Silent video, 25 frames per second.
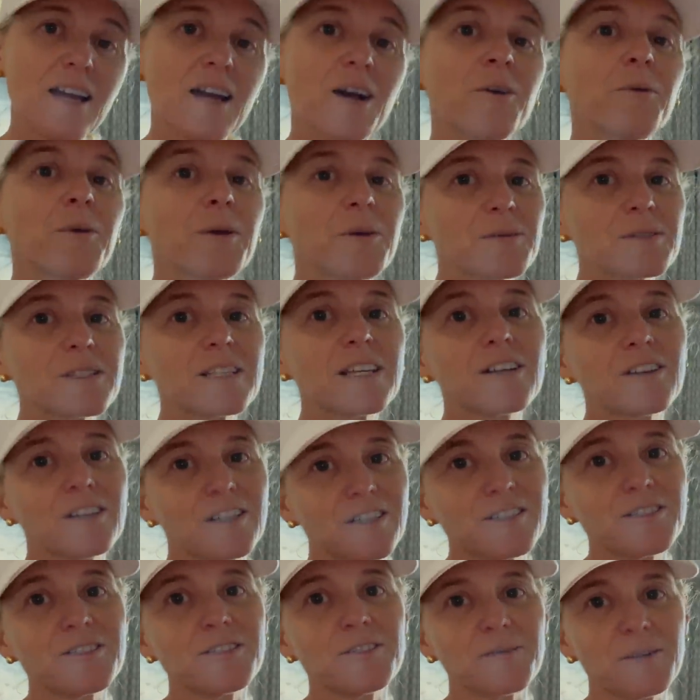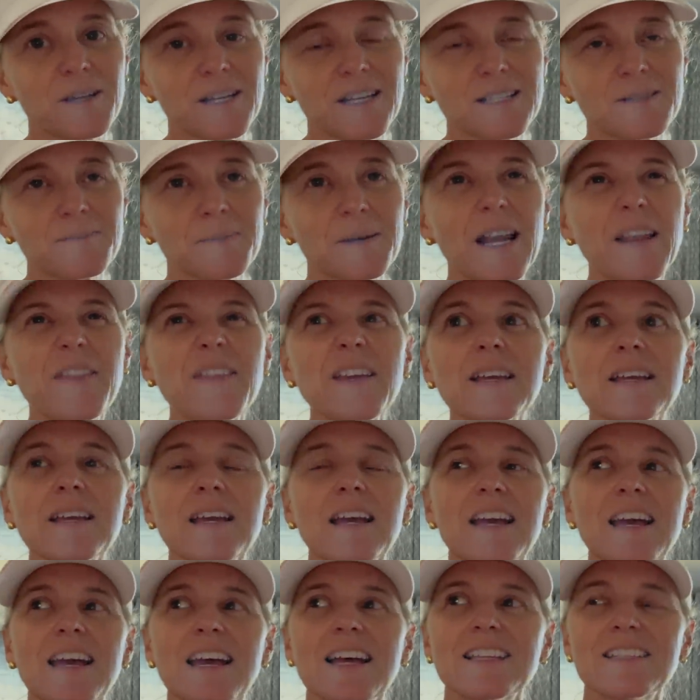we will see her in 2 weeks. But I think
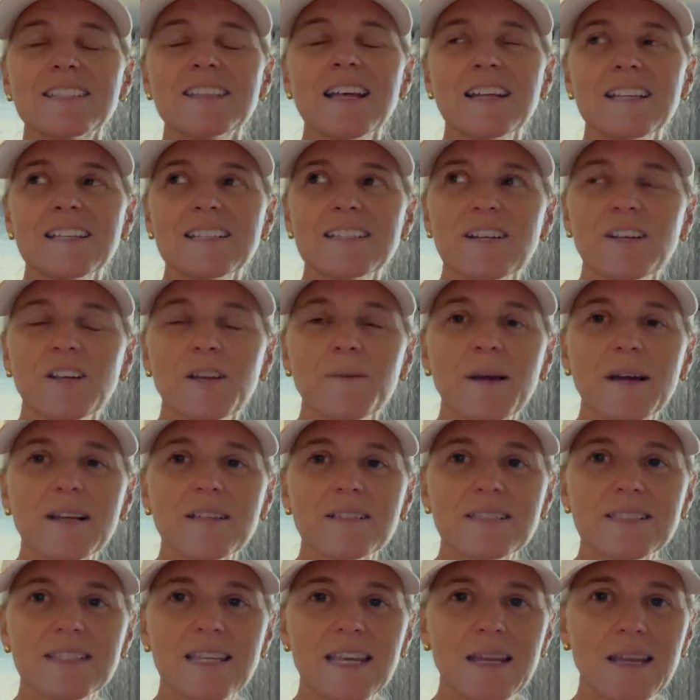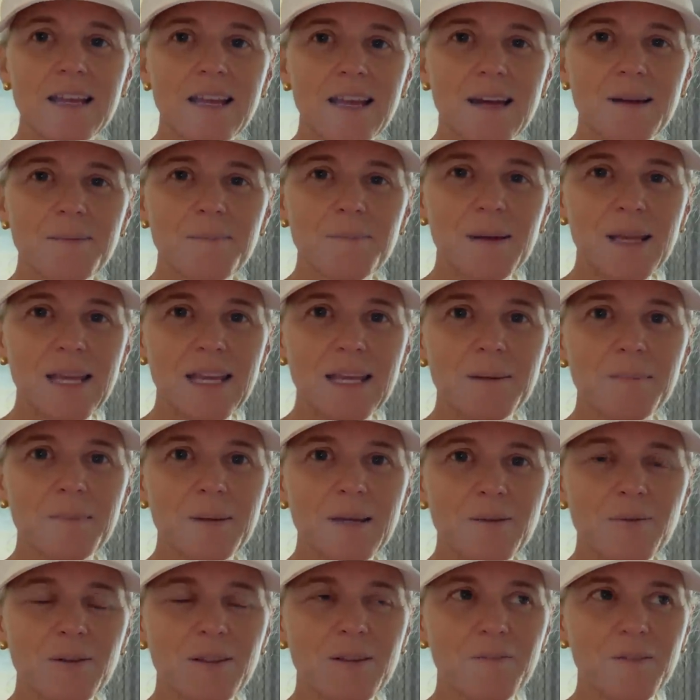it's not necessarily about seeing me and
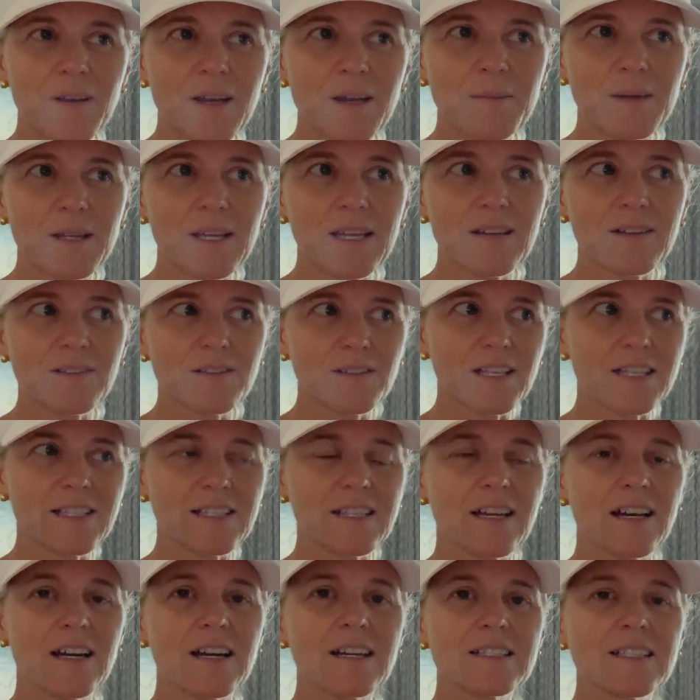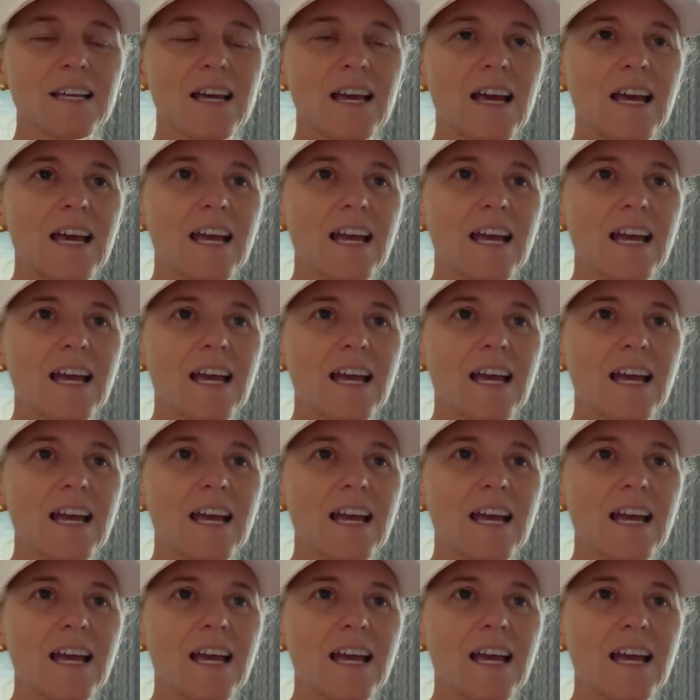being with a family and like seeing us.